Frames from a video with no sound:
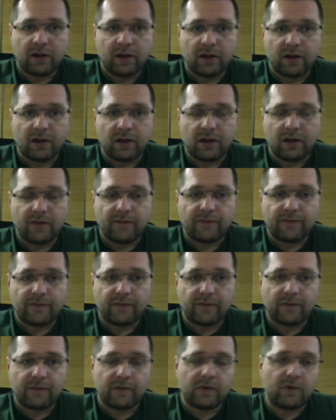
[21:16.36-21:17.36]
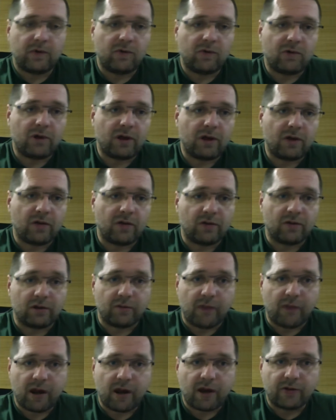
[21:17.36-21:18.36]
If you click on the
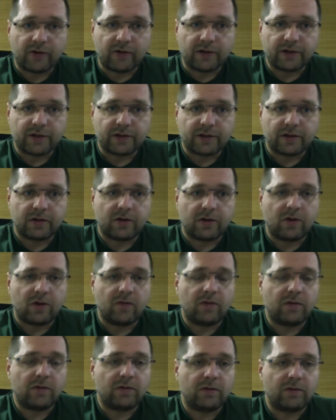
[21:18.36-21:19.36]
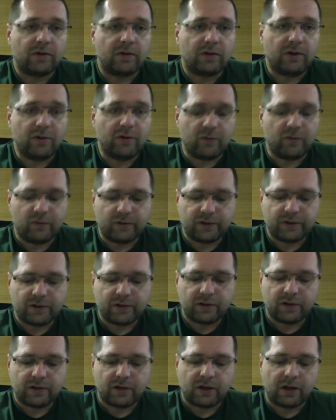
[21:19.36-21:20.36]
MAC address, you will use
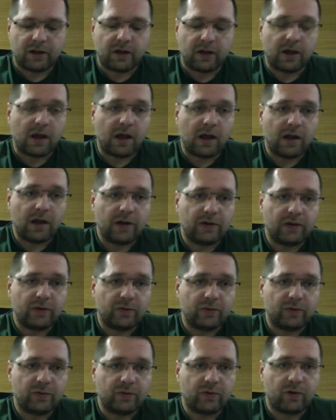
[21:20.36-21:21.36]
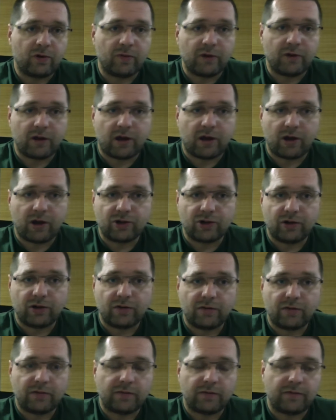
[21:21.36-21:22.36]
L2
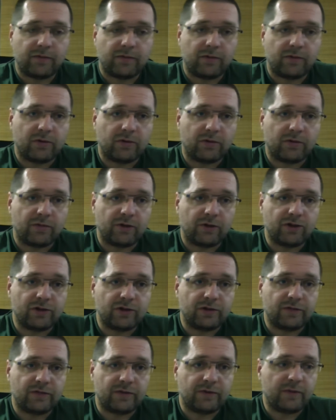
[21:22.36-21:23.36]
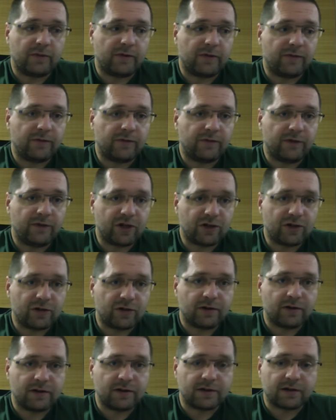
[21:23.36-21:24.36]
communication, which
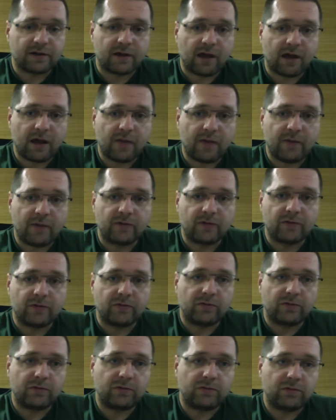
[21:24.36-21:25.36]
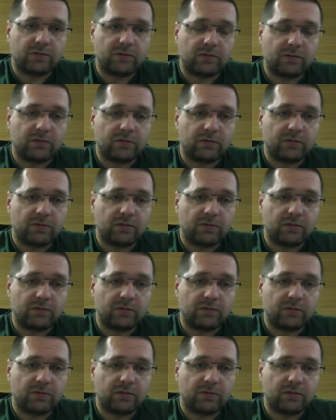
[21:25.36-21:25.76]
is able to